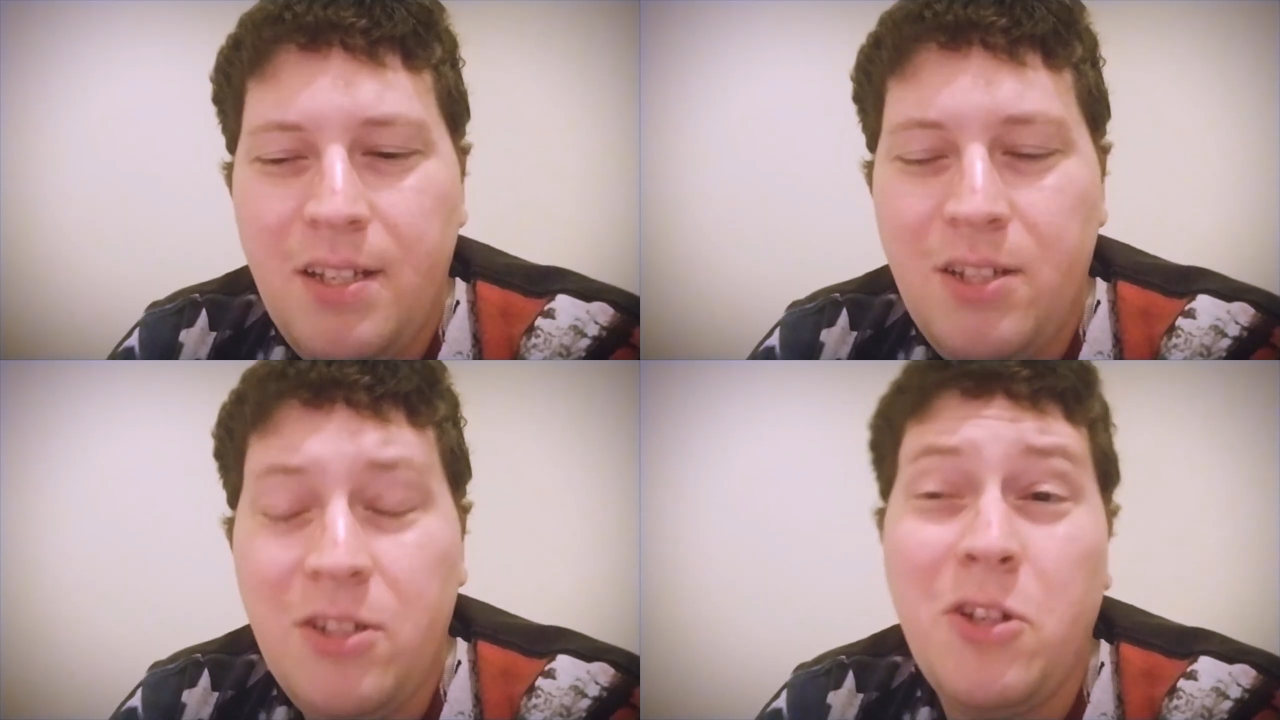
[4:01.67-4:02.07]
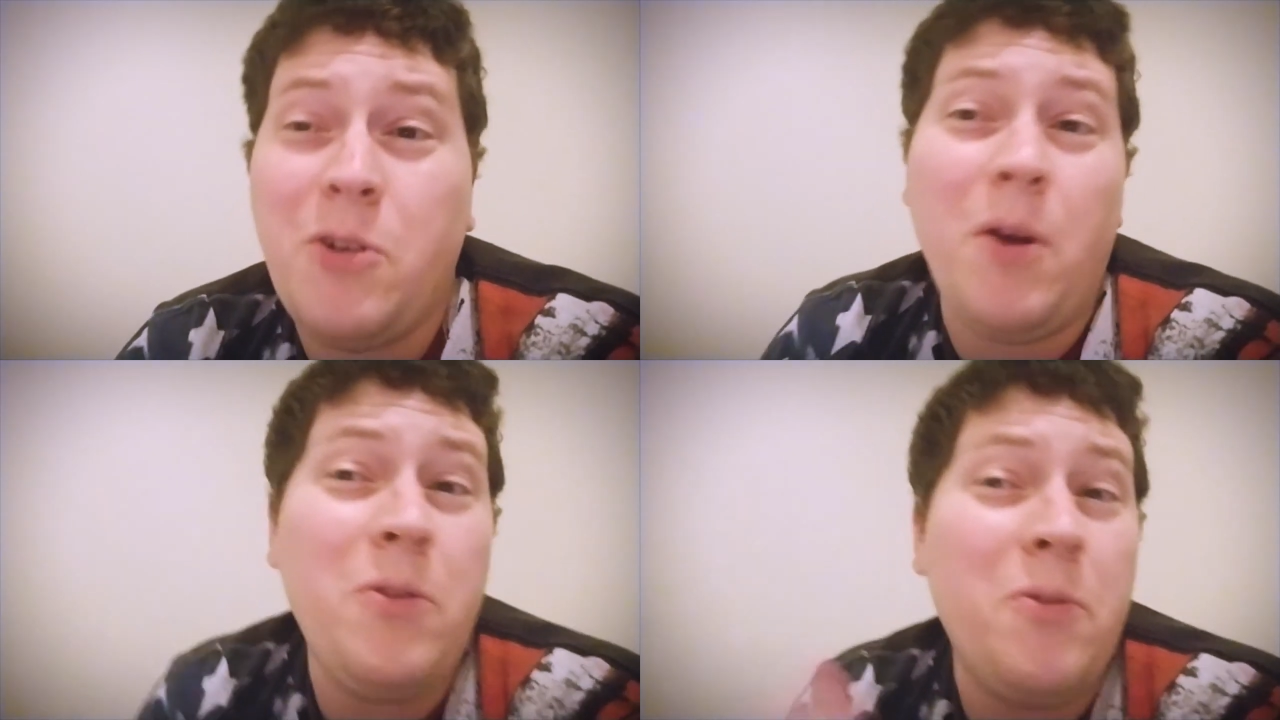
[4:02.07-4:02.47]
Just the
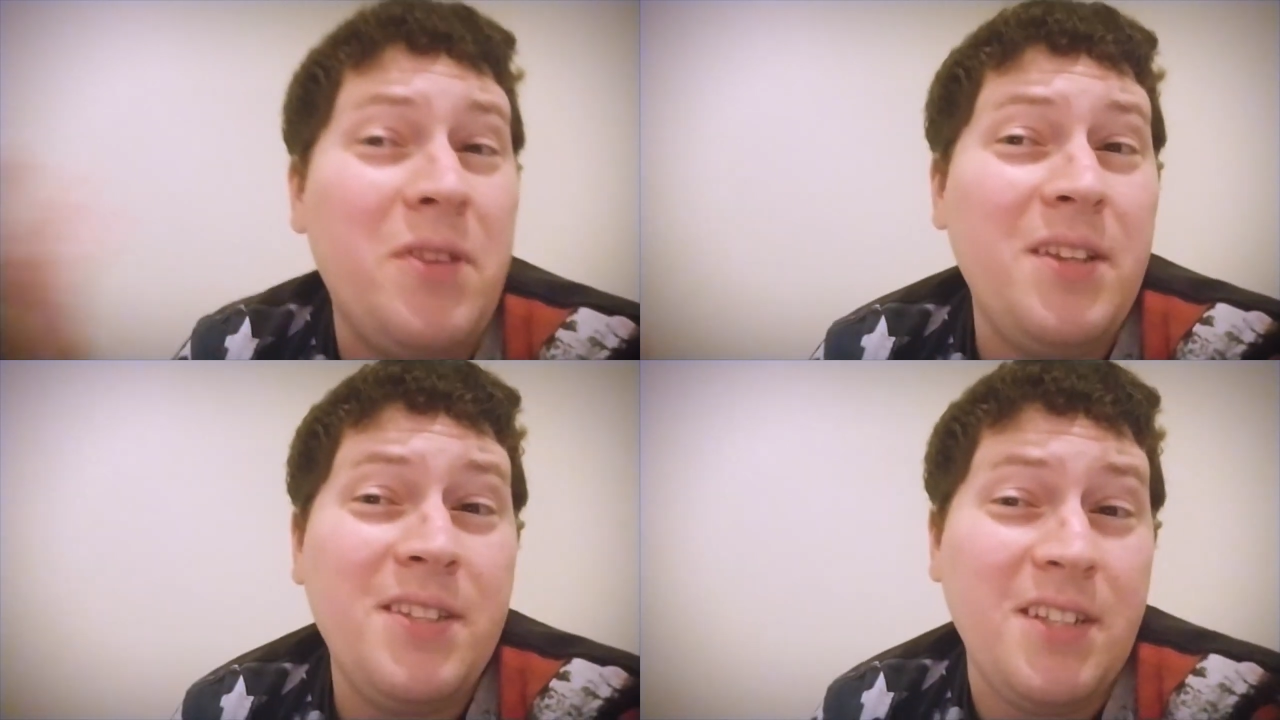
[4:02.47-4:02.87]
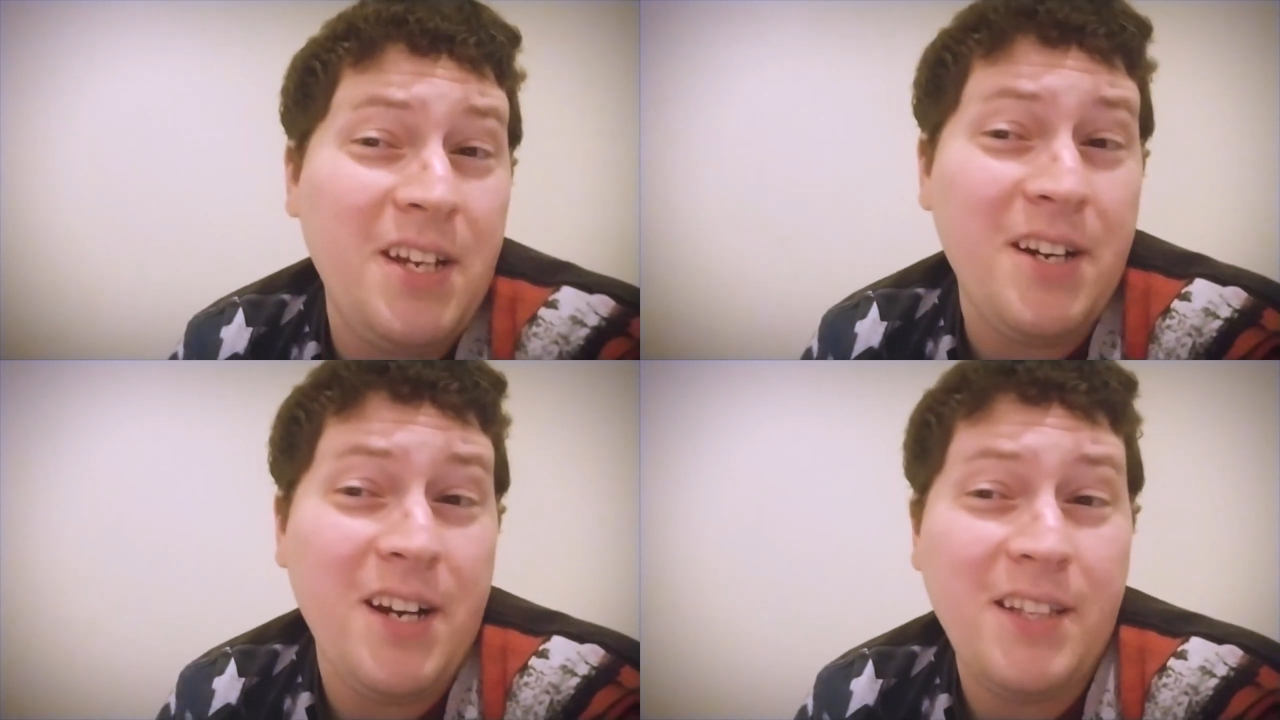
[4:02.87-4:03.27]
growth within this
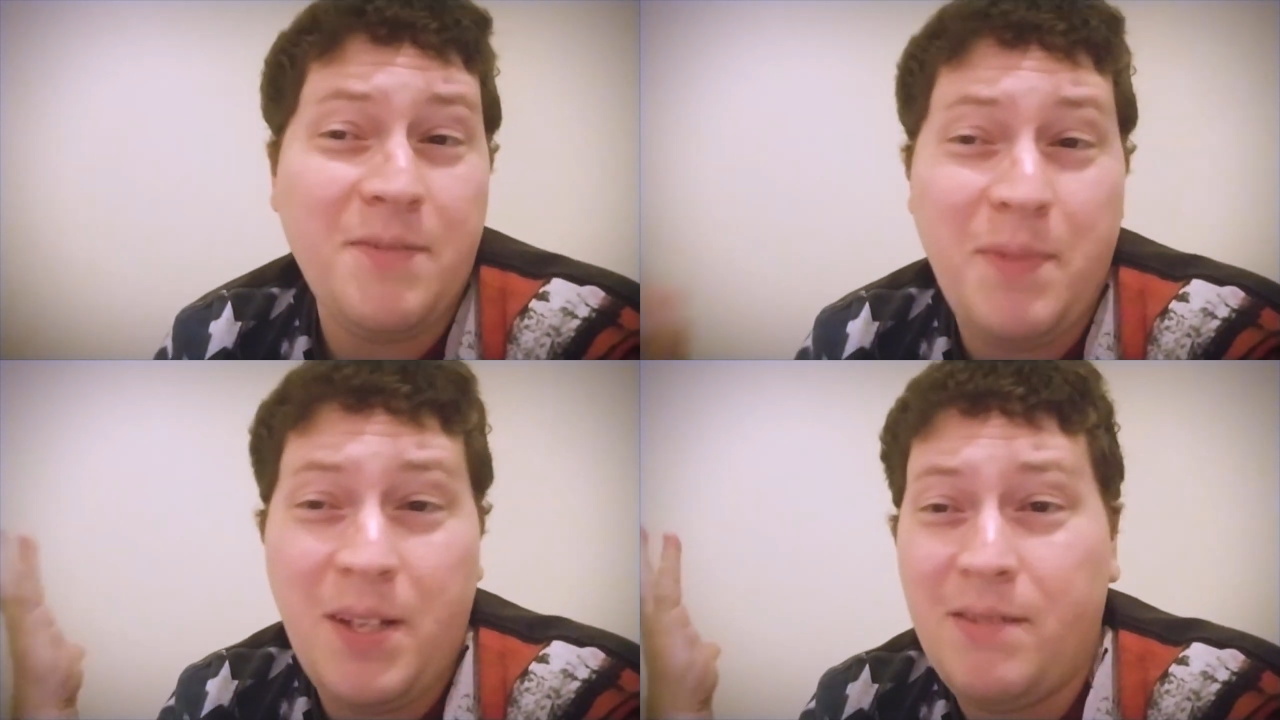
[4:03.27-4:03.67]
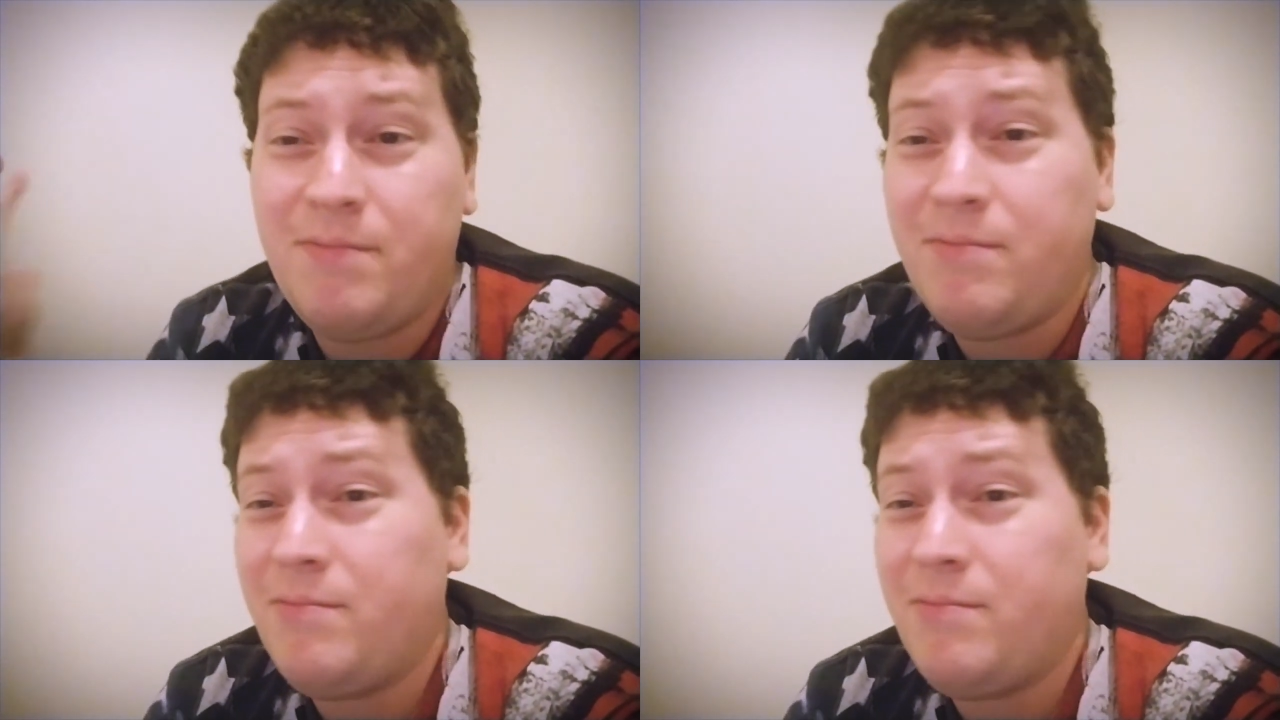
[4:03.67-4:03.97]
year has been,